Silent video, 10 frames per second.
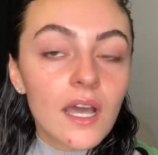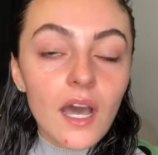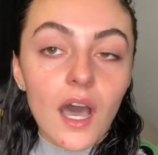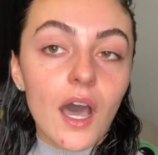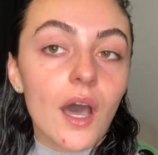
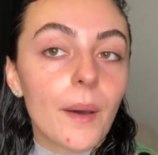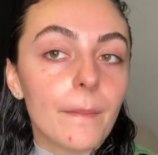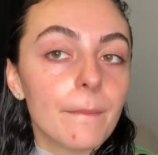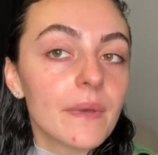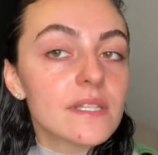
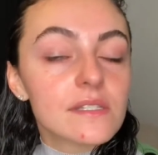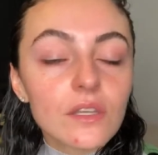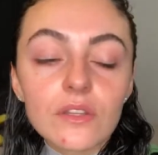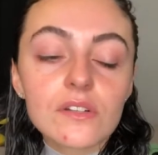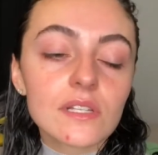
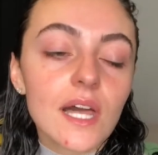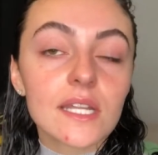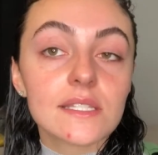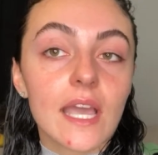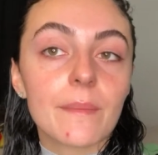Still there's a lot
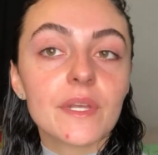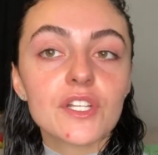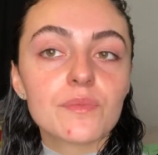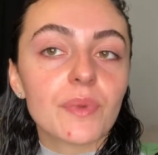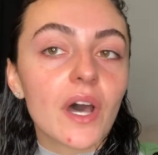of
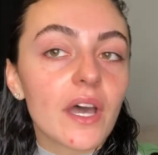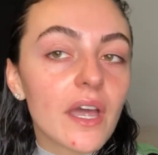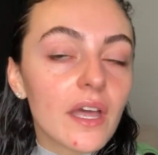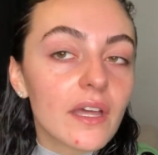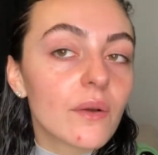damage,
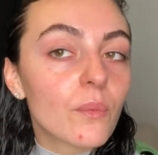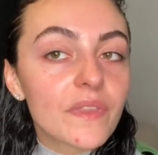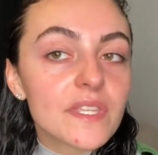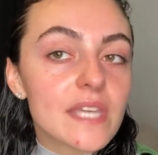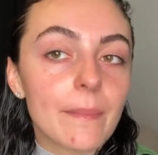but
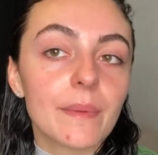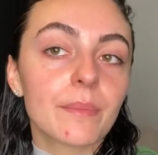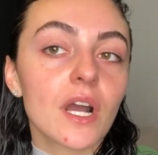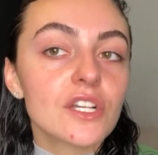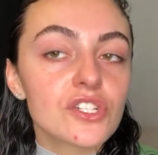with the denman
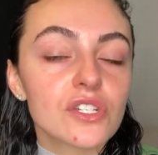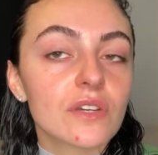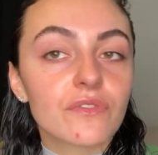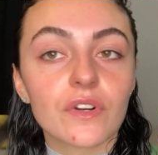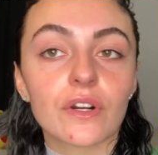brush,
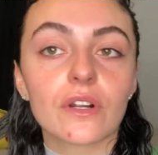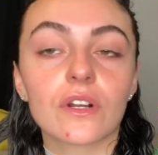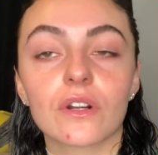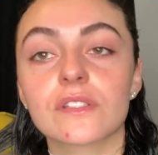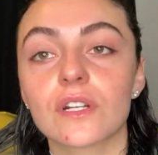for
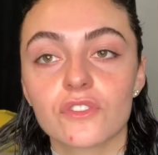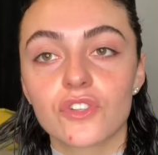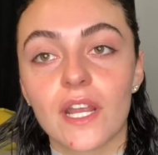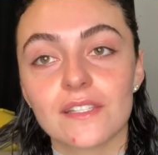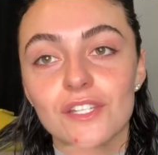girls that are
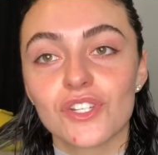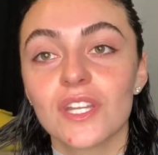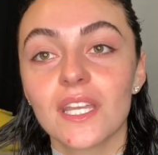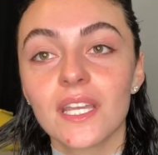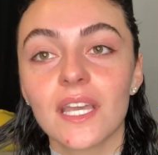
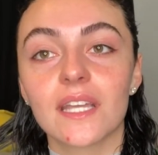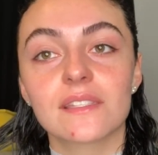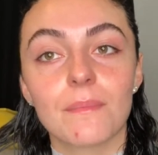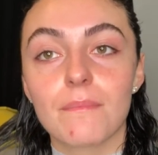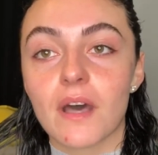transitioning,
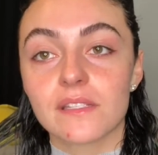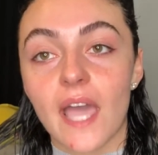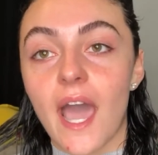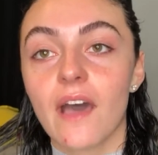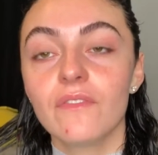it's a
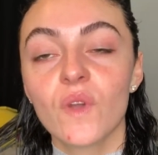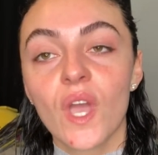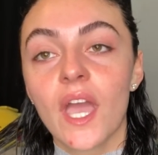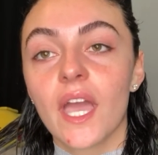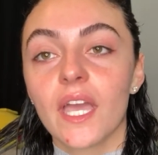must-have.
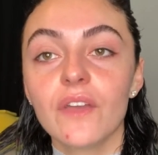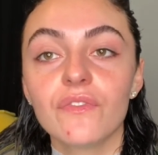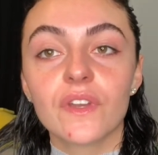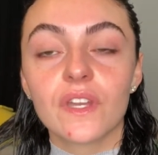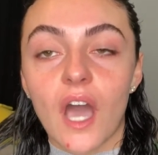
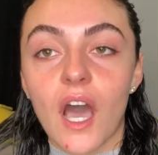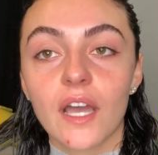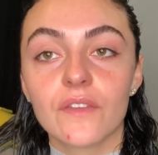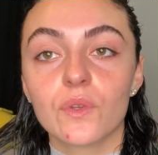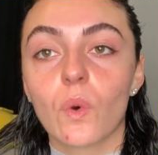If
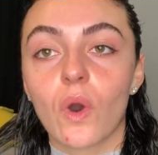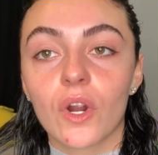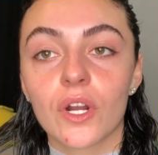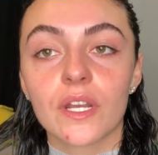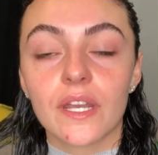not, if you
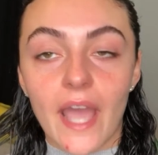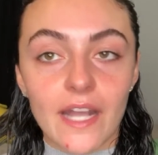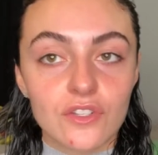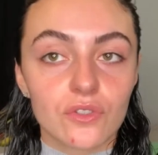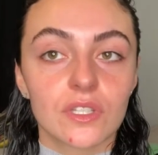are
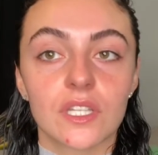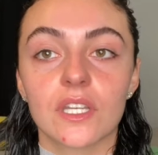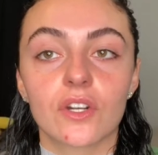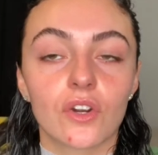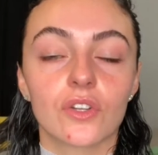naturally
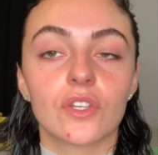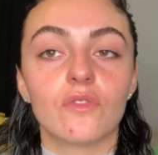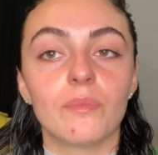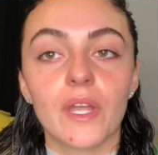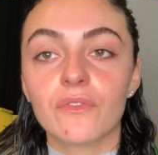curly,
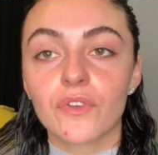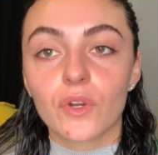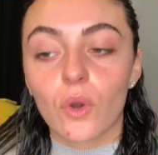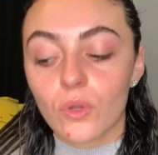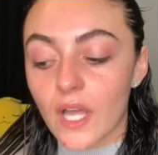you've been for
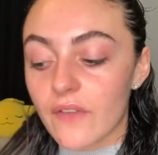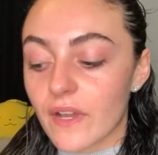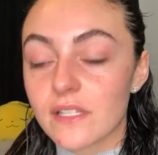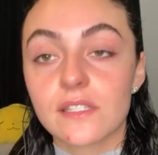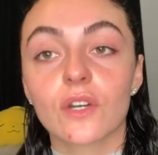your whole life,
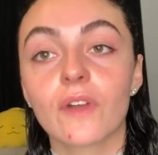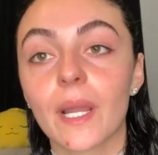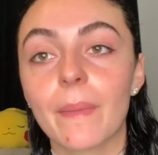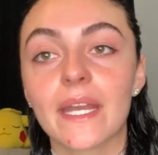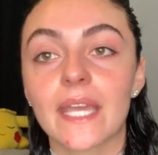I still
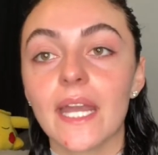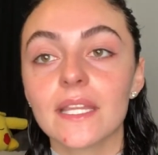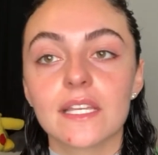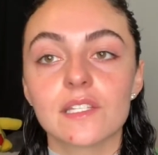recommend getting this